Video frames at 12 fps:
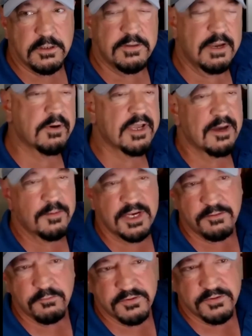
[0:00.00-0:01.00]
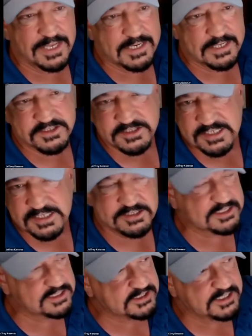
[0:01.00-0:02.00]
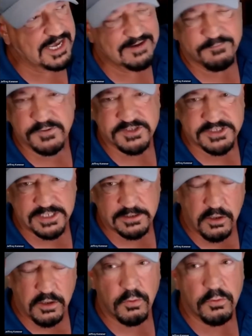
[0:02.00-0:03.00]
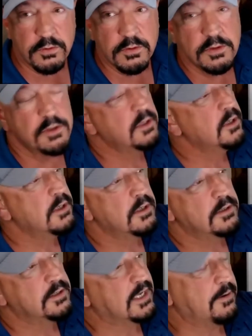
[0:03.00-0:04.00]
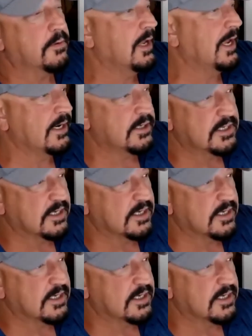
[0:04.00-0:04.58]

They were coming in with like a six, six and a half percent loan. They were like